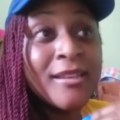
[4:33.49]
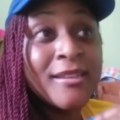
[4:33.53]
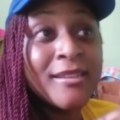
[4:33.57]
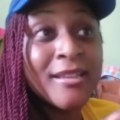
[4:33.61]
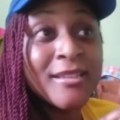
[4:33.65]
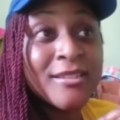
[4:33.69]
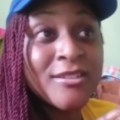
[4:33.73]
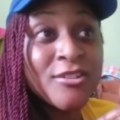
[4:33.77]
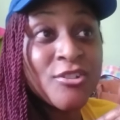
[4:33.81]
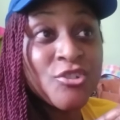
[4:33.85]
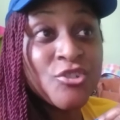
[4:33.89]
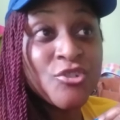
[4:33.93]

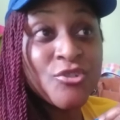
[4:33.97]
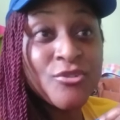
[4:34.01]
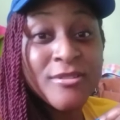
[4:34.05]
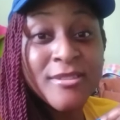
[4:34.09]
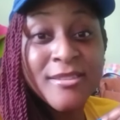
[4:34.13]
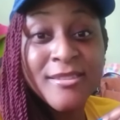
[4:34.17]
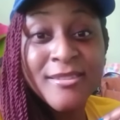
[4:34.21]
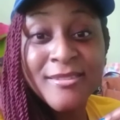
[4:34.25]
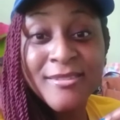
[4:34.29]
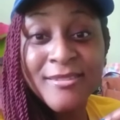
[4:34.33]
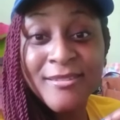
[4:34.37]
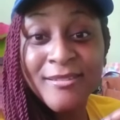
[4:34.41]
that are
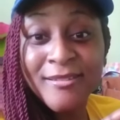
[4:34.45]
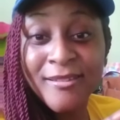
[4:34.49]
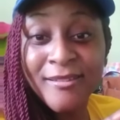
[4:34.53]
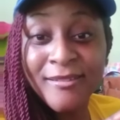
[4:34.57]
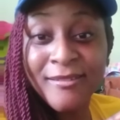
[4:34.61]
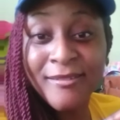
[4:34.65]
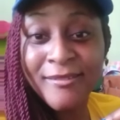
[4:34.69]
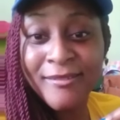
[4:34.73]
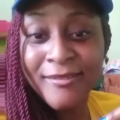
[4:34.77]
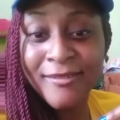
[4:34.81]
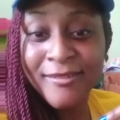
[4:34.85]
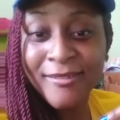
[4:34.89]
just
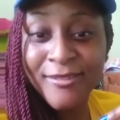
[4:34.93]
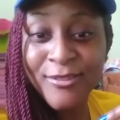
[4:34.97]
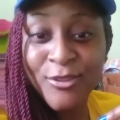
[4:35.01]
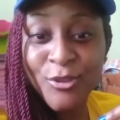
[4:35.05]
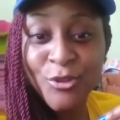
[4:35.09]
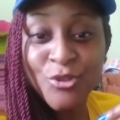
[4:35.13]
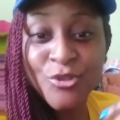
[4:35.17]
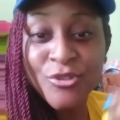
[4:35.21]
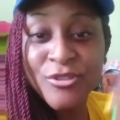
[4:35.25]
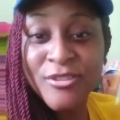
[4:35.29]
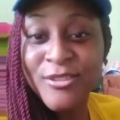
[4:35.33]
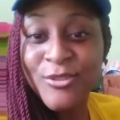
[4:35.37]

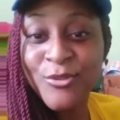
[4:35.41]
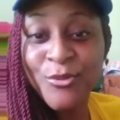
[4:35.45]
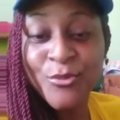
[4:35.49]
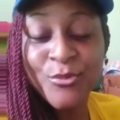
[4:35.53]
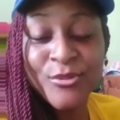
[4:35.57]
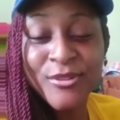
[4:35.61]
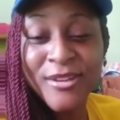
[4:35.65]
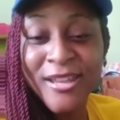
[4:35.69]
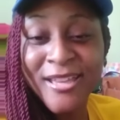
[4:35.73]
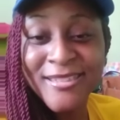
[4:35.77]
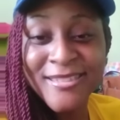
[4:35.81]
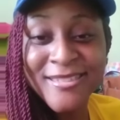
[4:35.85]
you just
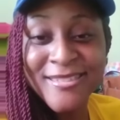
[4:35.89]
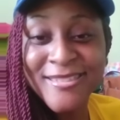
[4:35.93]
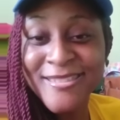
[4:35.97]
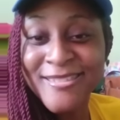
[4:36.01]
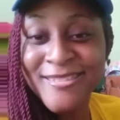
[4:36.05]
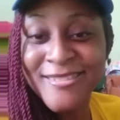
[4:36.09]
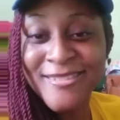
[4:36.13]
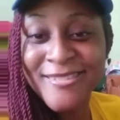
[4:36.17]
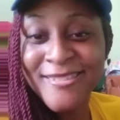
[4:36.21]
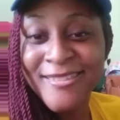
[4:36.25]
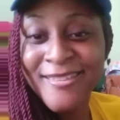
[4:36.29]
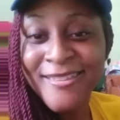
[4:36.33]
know that
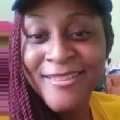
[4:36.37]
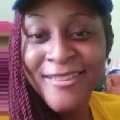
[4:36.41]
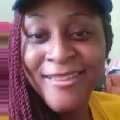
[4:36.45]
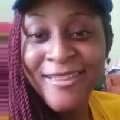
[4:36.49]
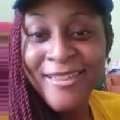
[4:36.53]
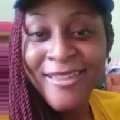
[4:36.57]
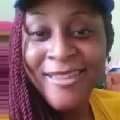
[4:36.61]
it's